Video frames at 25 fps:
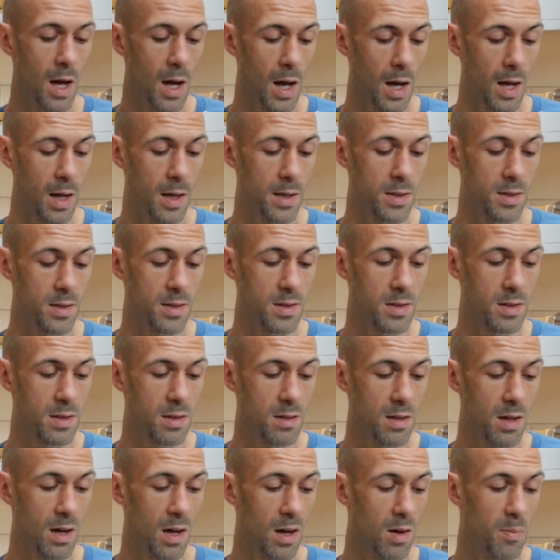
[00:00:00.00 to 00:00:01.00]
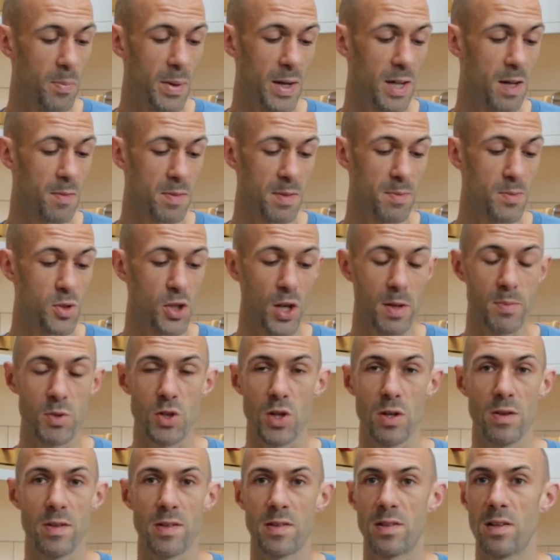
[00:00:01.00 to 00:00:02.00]
and I'll pick up some cheap
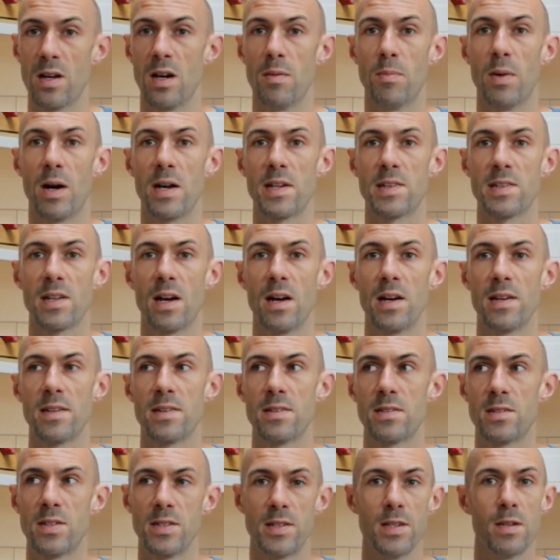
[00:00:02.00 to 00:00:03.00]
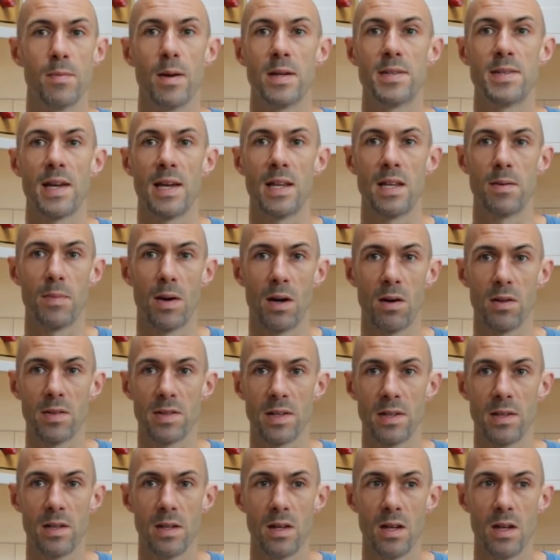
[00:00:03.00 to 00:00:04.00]
shoes that are my size to do my daily
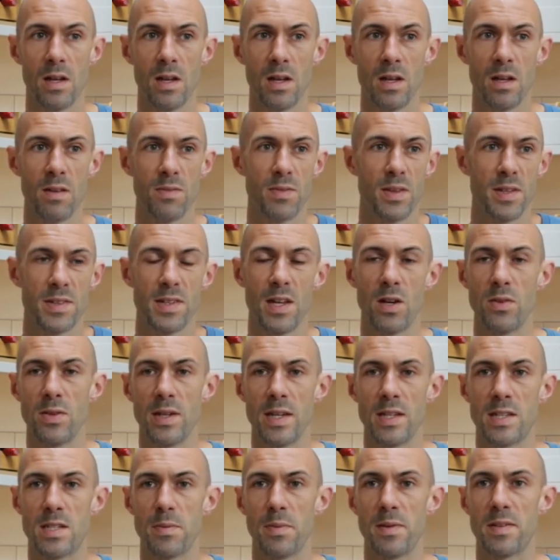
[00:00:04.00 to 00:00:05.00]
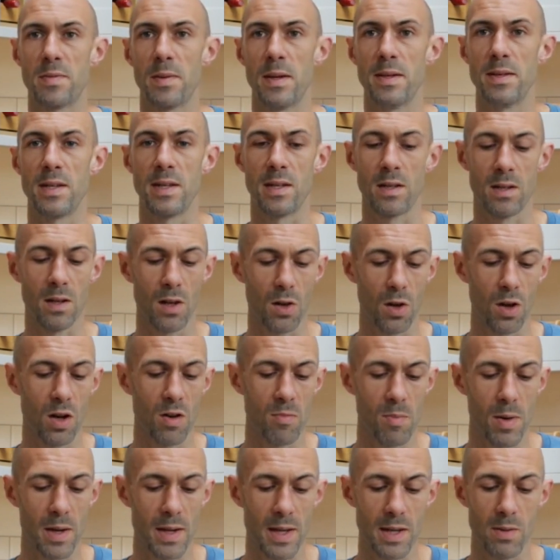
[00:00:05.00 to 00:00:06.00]
miles in. There's no need to be spending a lot
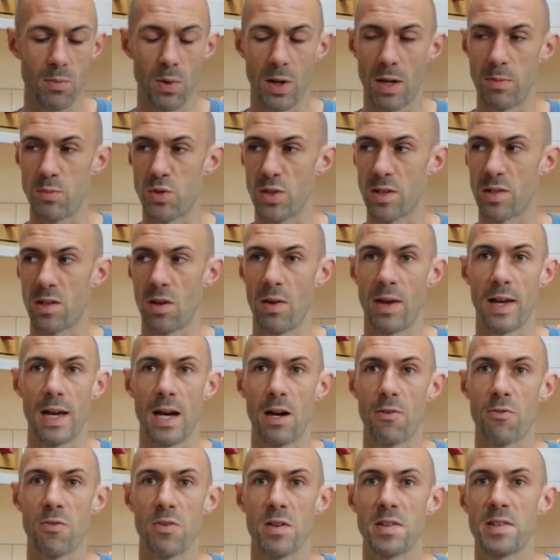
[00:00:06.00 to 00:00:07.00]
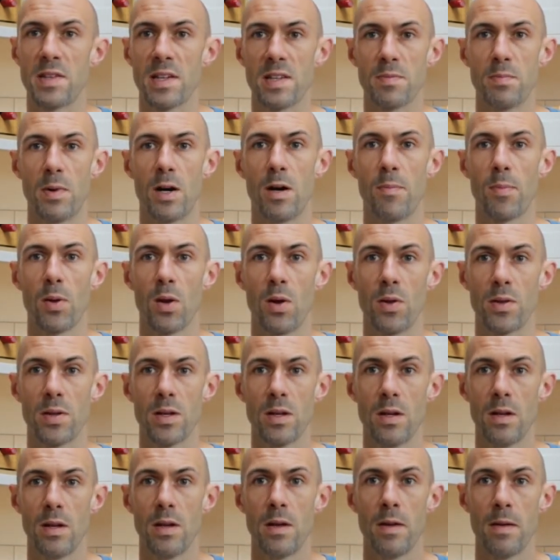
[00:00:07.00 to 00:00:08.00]
of money when I'm just going out for a 6-mile
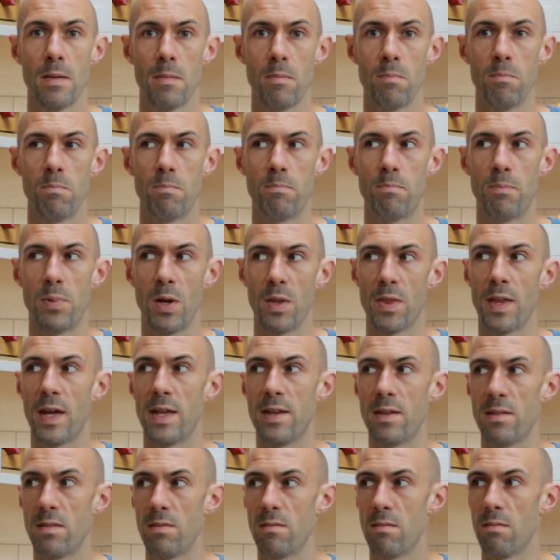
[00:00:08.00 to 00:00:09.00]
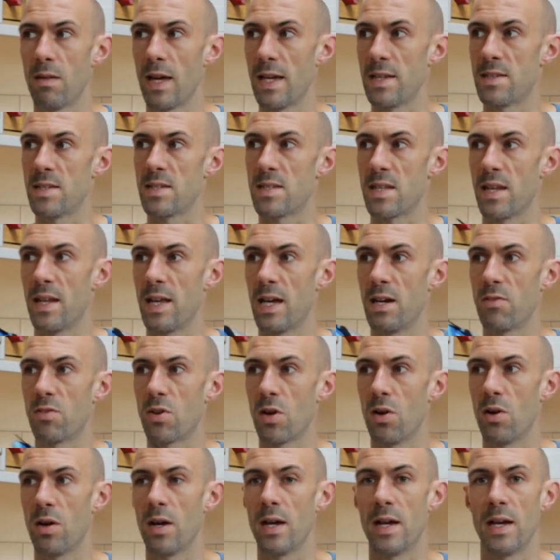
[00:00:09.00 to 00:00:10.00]
plod. But then later today I've
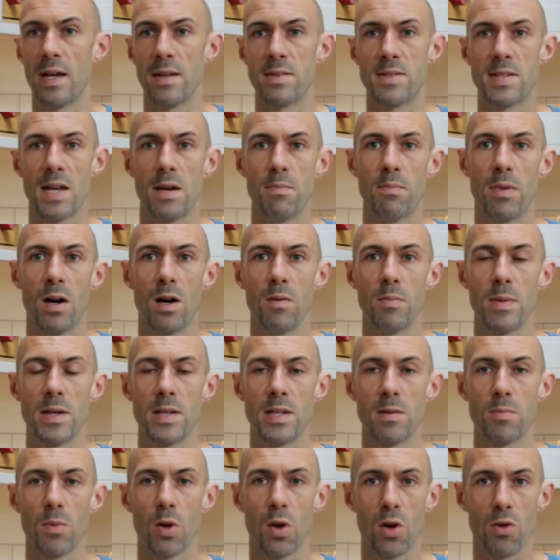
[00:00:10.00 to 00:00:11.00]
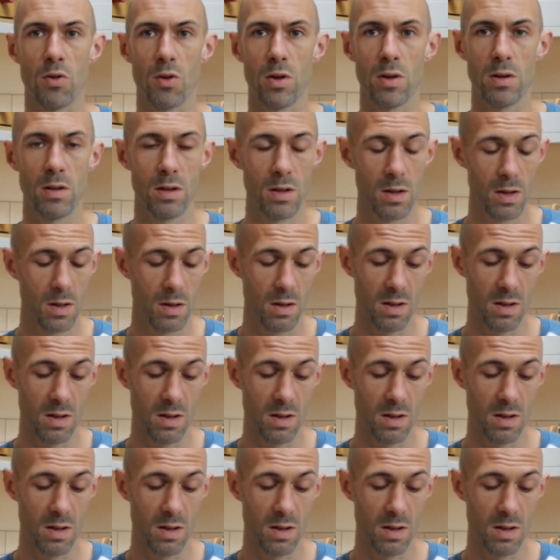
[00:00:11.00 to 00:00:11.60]
got a 10-mile medium long run.